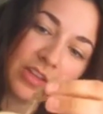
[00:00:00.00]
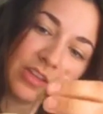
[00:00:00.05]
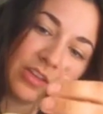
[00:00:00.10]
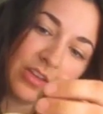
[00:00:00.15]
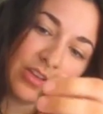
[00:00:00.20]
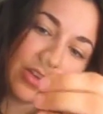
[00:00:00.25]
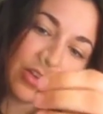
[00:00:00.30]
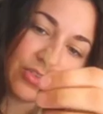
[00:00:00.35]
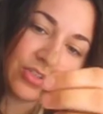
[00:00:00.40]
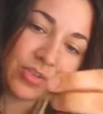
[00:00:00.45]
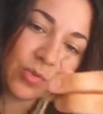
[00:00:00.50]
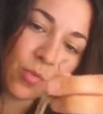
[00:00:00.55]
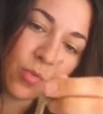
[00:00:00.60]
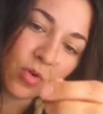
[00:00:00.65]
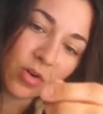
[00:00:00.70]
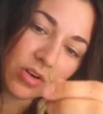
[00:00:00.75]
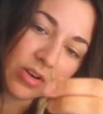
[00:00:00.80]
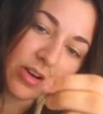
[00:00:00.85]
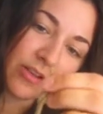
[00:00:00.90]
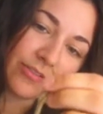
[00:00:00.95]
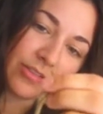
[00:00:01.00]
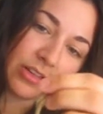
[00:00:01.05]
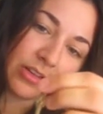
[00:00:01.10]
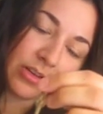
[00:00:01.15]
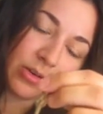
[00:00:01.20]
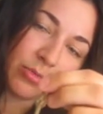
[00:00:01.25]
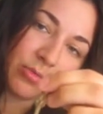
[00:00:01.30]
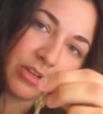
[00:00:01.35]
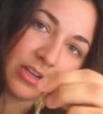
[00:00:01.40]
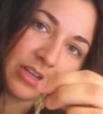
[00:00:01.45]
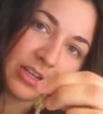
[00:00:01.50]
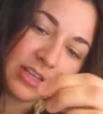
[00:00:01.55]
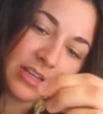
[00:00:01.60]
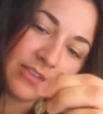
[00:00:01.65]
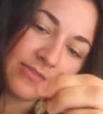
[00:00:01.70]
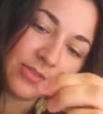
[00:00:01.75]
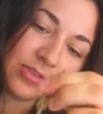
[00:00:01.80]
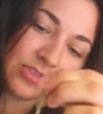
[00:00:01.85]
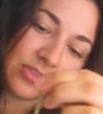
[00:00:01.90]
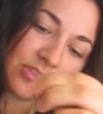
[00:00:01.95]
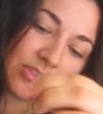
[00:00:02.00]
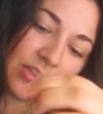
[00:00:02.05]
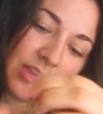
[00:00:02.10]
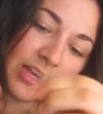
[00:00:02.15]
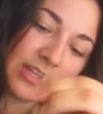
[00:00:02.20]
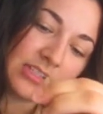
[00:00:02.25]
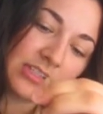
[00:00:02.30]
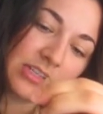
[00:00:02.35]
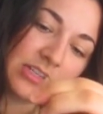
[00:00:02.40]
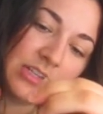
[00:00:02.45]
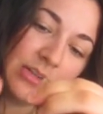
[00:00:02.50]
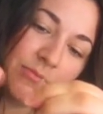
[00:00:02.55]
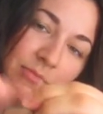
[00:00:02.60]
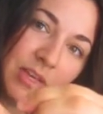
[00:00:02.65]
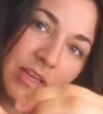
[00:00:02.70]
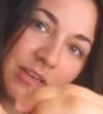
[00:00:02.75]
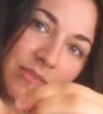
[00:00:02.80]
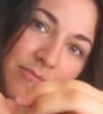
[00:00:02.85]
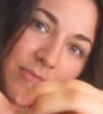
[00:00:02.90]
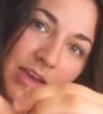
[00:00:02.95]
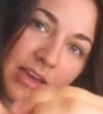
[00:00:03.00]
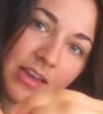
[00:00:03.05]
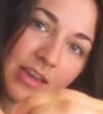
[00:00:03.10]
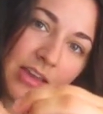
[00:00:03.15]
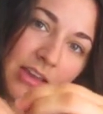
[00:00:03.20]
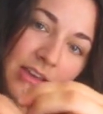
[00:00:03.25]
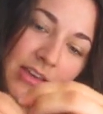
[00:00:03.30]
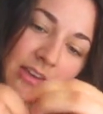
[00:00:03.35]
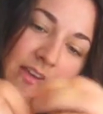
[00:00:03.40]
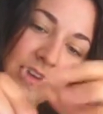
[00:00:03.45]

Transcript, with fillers: you know to ward off a little bit of evil so that's going to be my